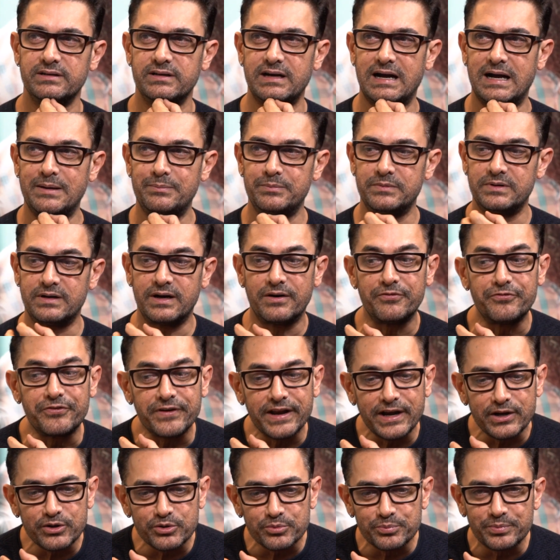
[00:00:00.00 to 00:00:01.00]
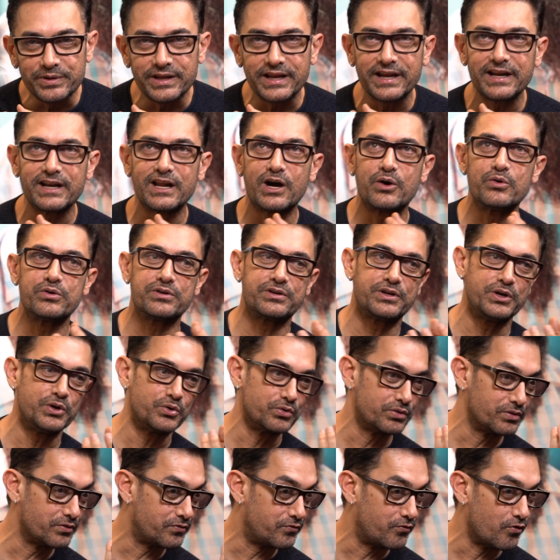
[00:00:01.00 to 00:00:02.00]
I'm afraid to bring it out
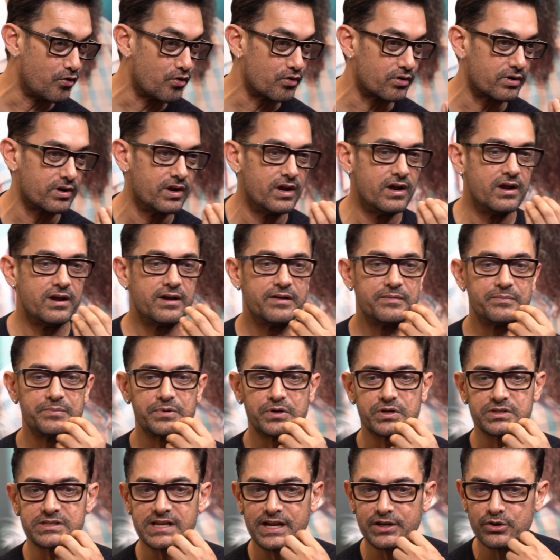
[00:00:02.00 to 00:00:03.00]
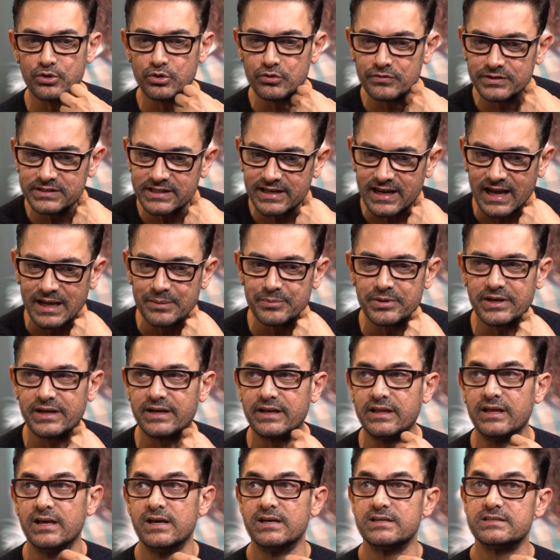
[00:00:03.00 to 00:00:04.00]
into the fore because I don't know whether I'm
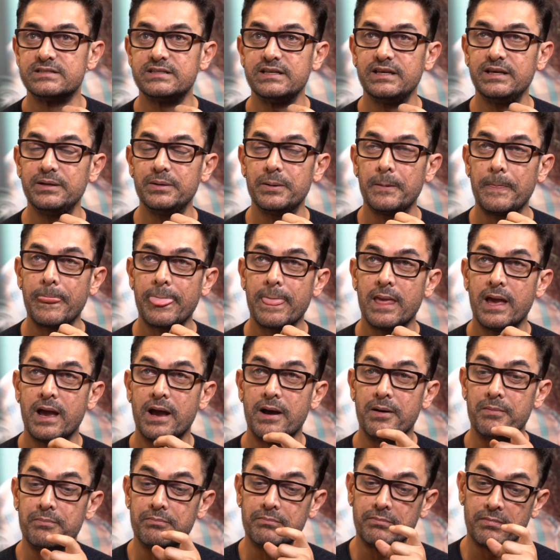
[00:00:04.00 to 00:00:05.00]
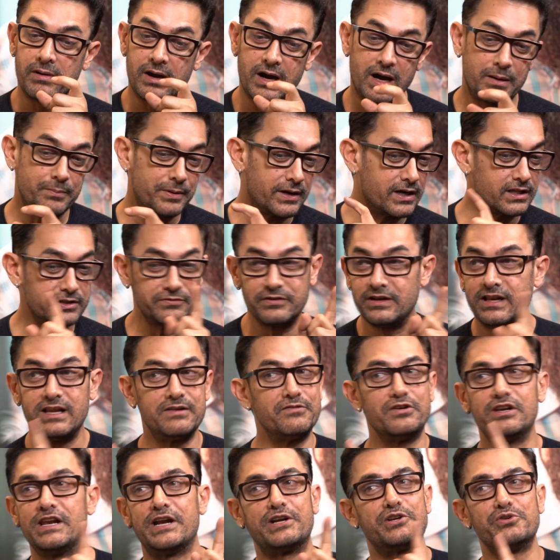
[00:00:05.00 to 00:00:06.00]
ready. See, Mahabharat will
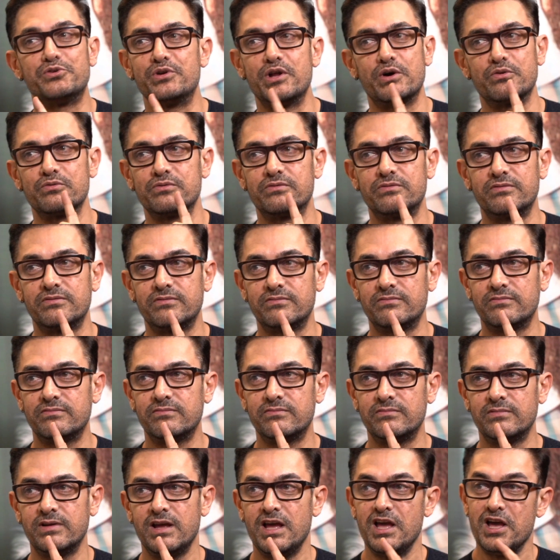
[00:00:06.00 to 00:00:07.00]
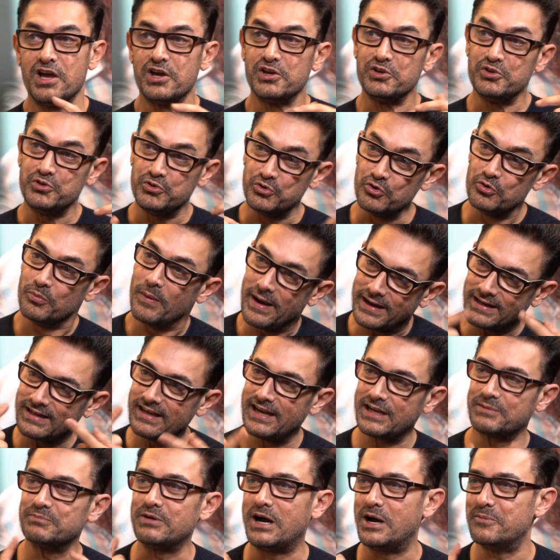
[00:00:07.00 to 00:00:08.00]
never let you down. You might
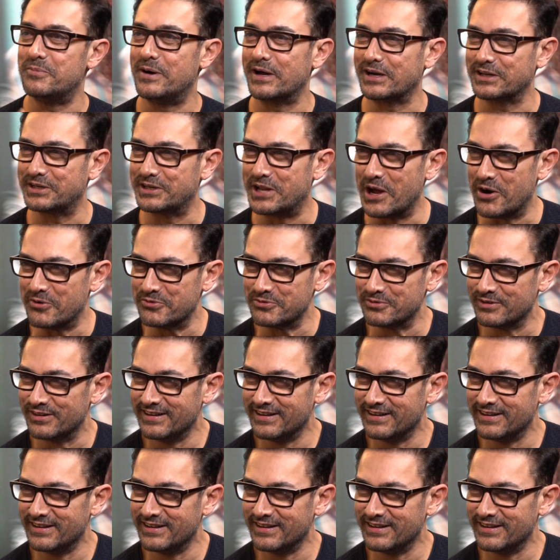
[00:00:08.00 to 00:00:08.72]
let Mahabharat down.